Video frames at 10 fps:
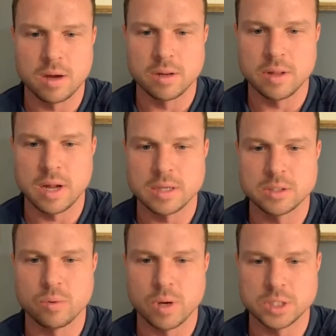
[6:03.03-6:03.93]
that has
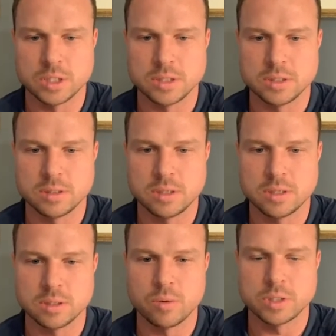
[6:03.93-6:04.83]
question a uh,
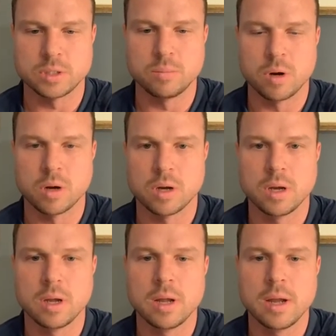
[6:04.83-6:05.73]
question mark,
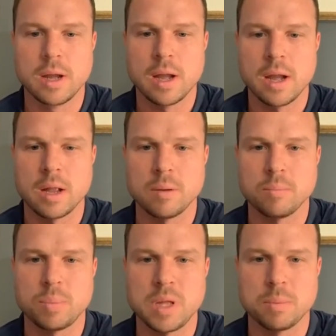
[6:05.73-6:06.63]
and
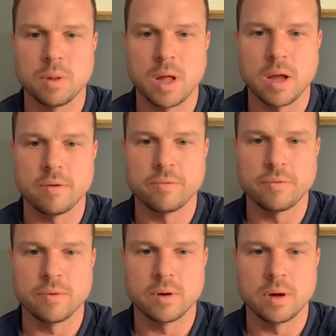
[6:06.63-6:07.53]
people have
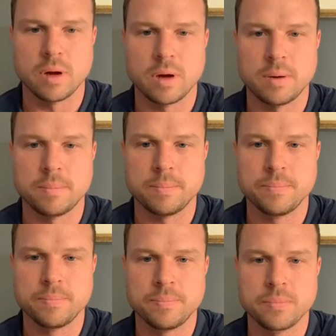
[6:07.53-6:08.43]
um,
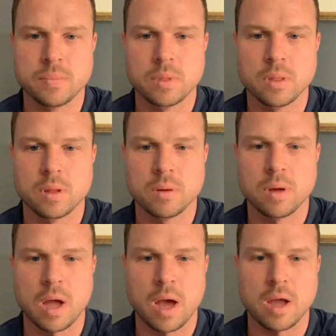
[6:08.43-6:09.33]

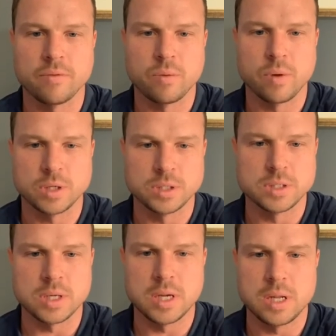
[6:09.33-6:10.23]
I have questions
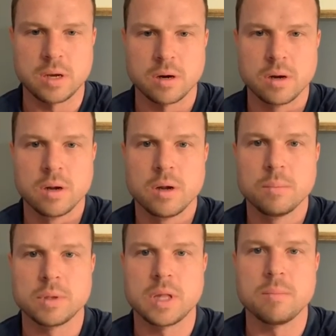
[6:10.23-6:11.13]
in here,
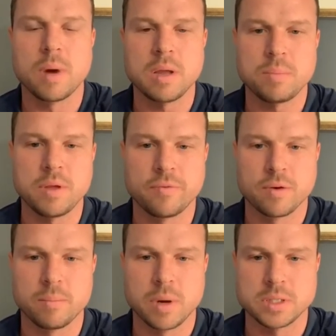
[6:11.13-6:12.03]
but they might be from
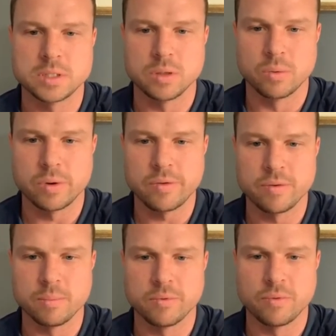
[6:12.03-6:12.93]
my story from
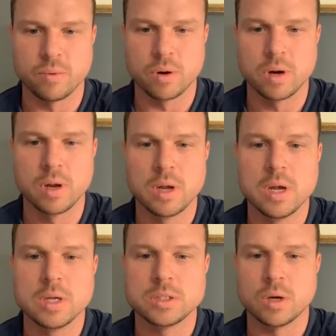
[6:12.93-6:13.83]
before.
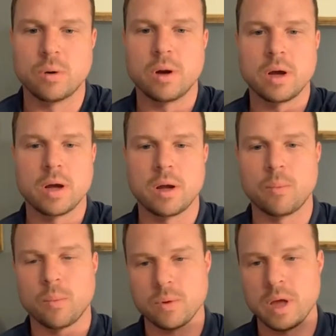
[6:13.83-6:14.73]
So
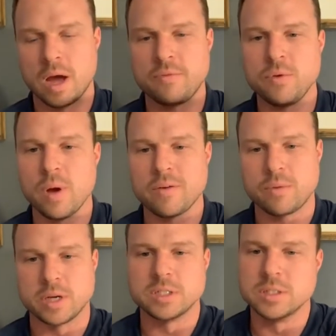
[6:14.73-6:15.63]
yeah, if you have
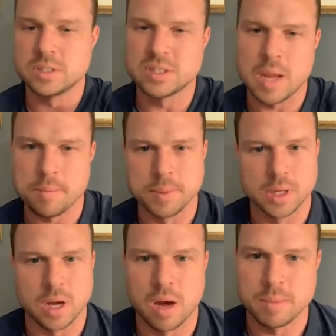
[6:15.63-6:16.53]
questions, just type them in the
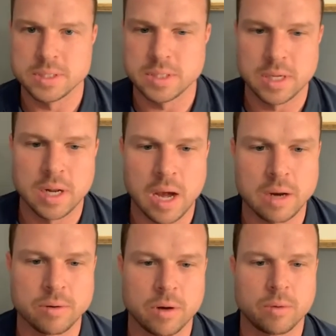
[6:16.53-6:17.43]
comments. Then I don't
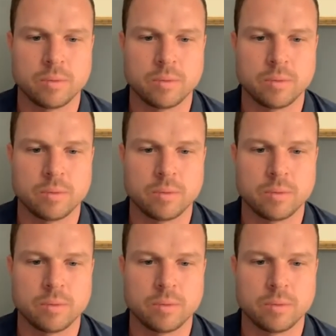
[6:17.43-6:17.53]
know.